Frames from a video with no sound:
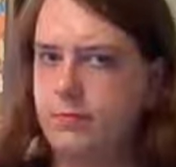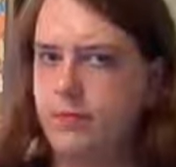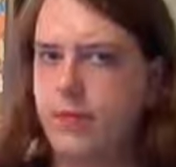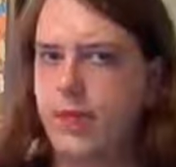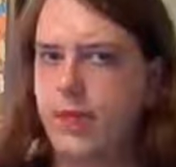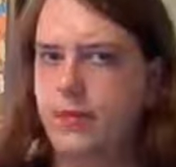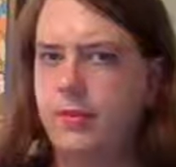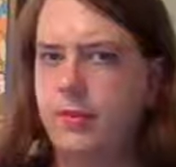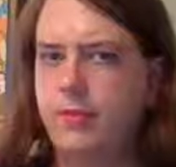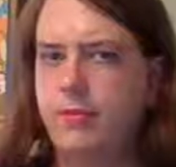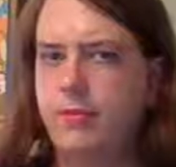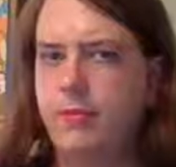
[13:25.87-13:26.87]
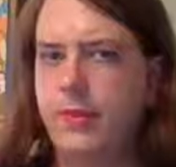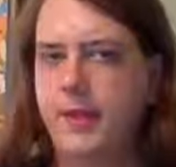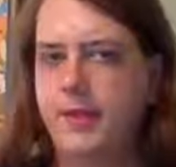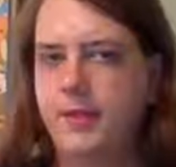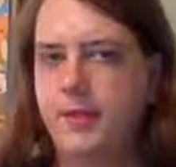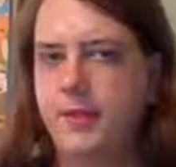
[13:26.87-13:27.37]
that sort of
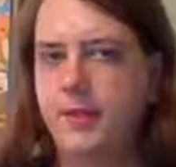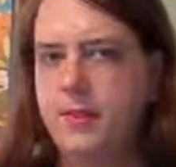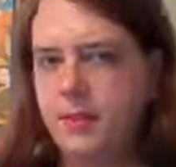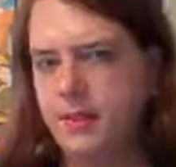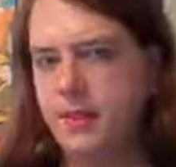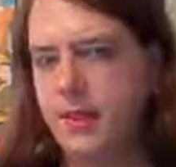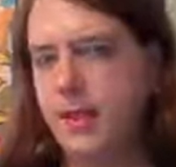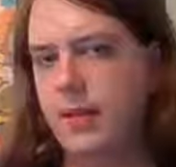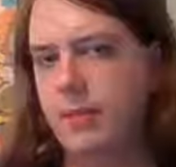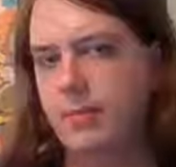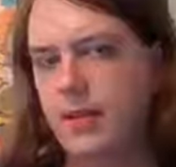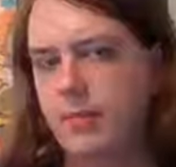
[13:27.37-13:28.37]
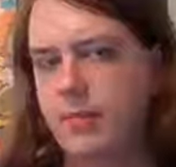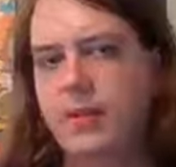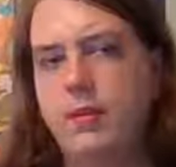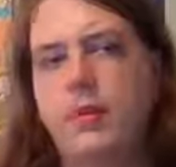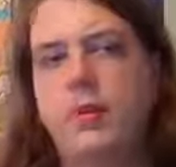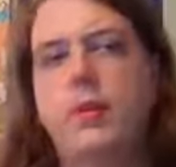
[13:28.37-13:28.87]
information is usually kept.
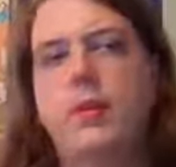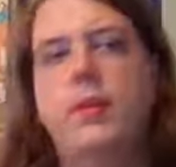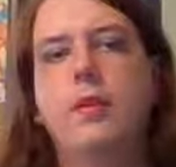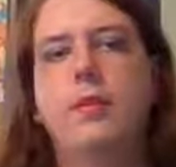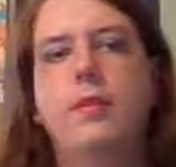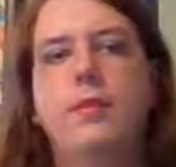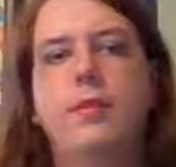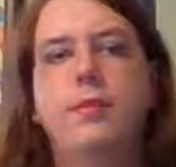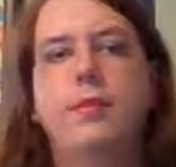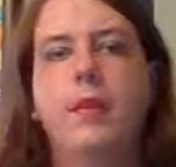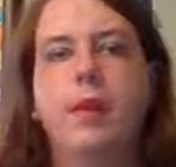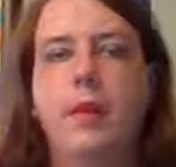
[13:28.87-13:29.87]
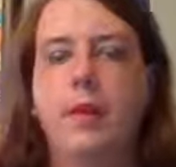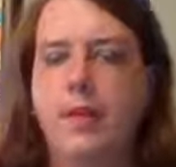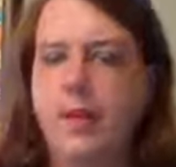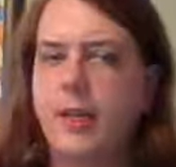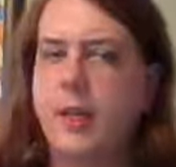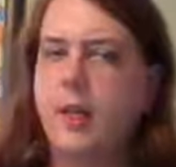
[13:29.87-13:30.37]
I
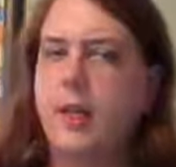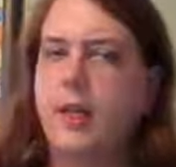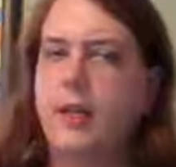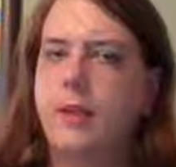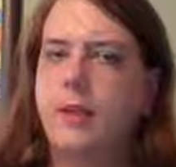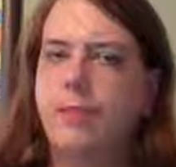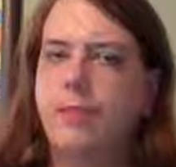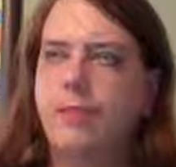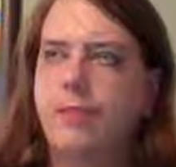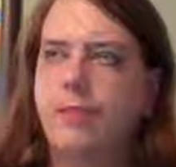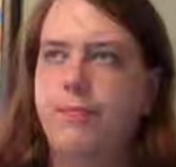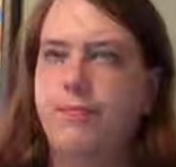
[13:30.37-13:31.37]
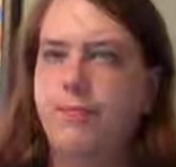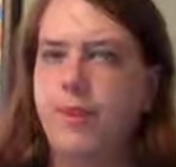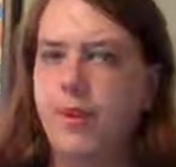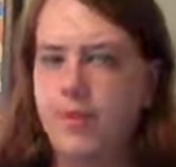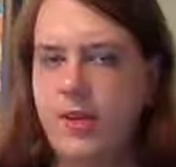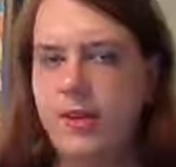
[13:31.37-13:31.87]
mean,
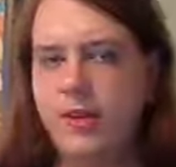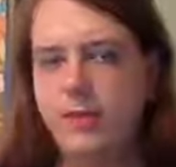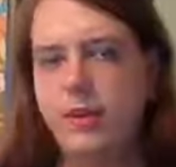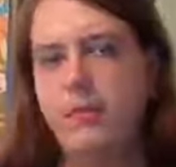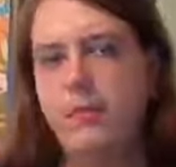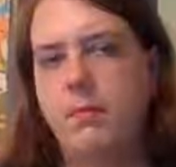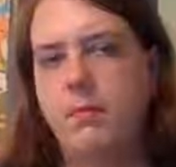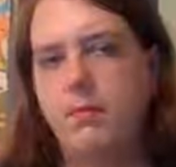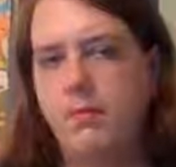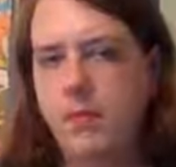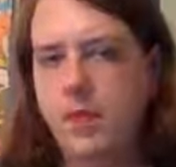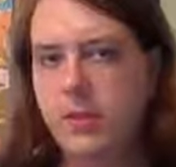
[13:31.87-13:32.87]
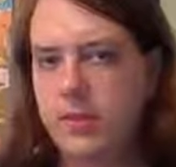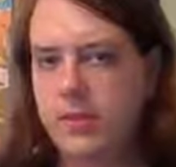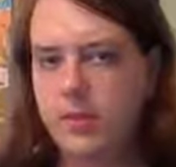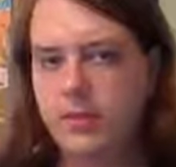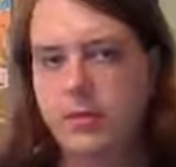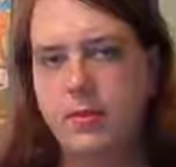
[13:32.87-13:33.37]
there is nothing on most
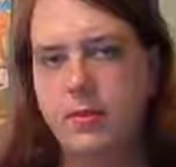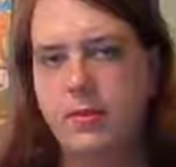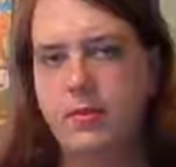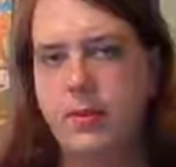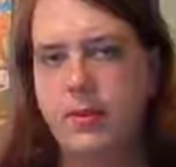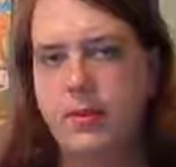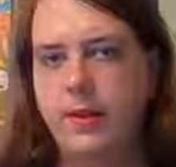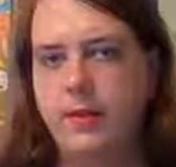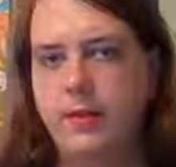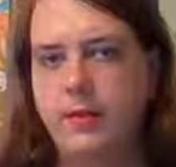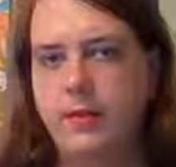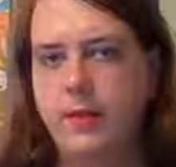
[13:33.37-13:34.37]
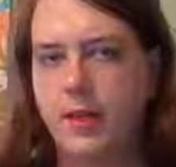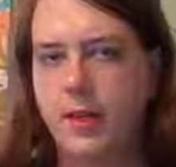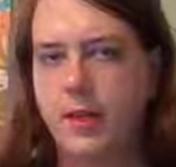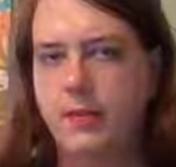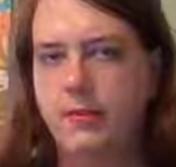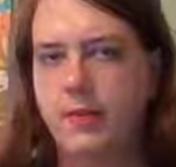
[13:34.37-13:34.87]
phones do nowadays. You can
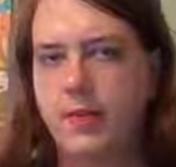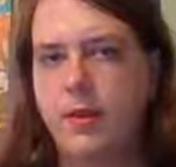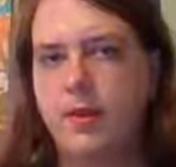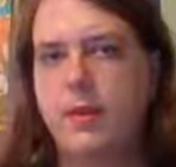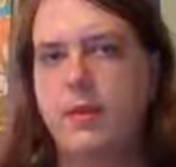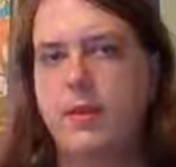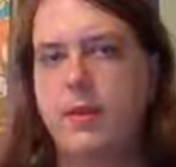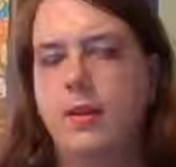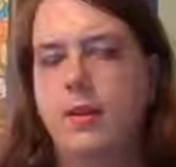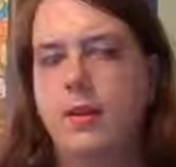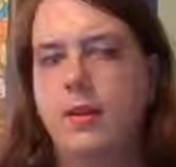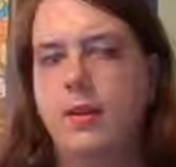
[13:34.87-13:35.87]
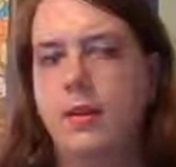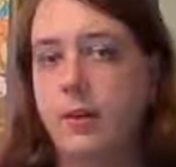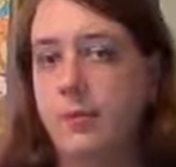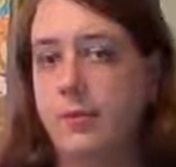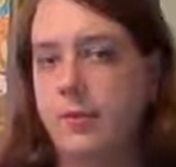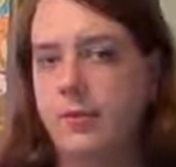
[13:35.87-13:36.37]
have the
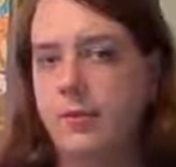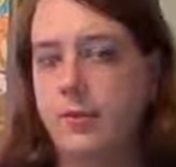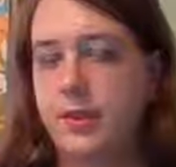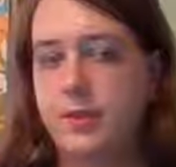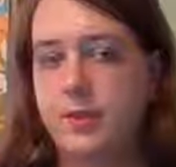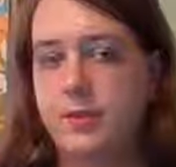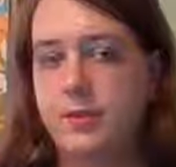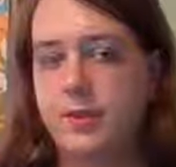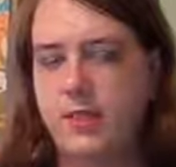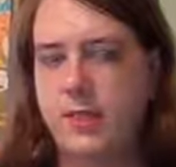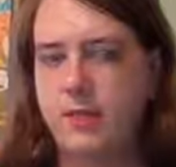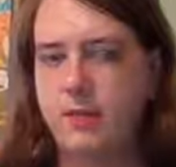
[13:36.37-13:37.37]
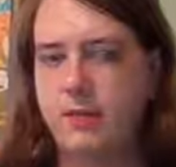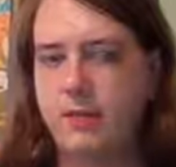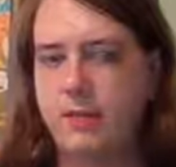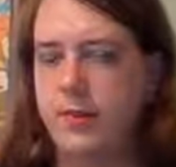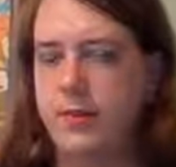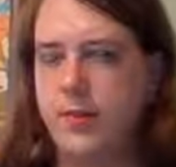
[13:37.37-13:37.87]
option to actually just send
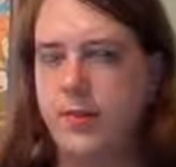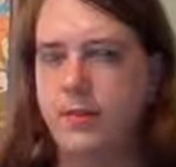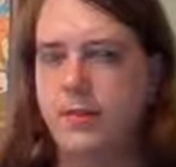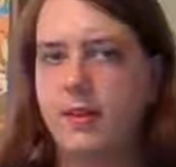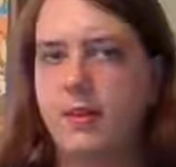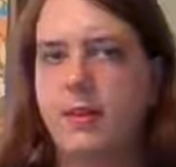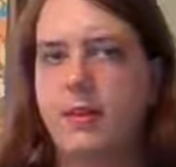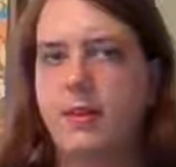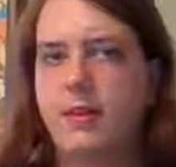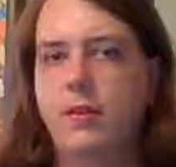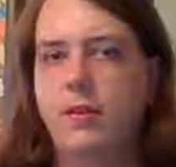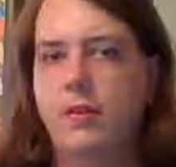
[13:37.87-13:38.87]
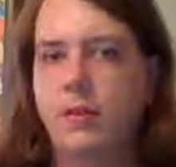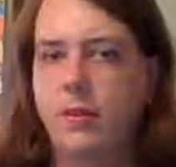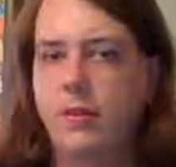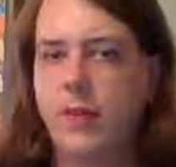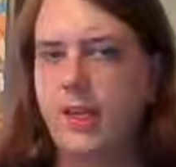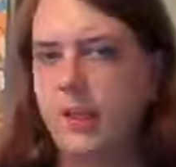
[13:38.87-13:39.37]
through text your
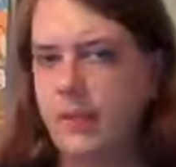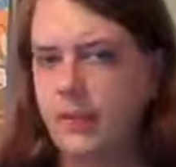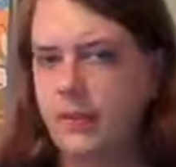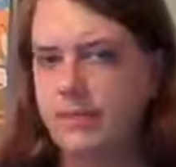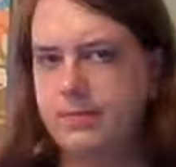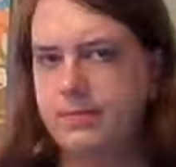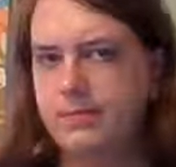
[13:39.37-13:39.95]
location,